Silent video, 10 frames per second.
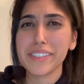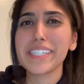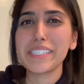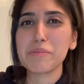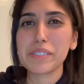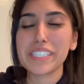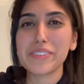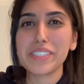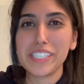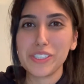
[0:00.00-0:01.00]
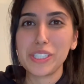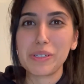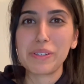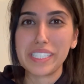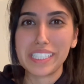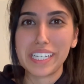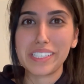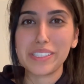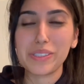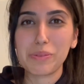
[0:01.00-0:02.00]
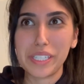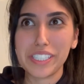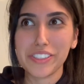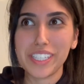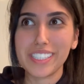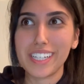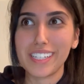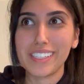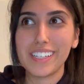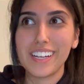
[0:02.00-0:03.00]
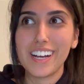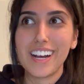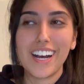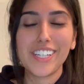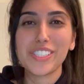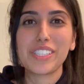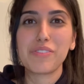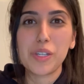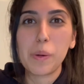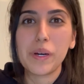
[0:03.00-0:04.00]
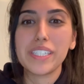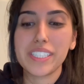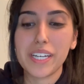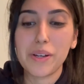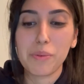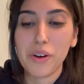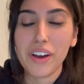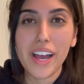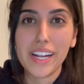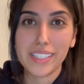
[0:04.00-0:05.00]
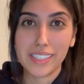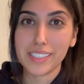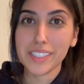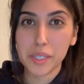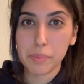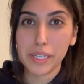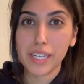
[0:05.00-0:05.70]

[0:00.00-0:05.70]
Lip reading: It's literally a wedding and it's a wedding dress, and I just have no idea what anything's gonna be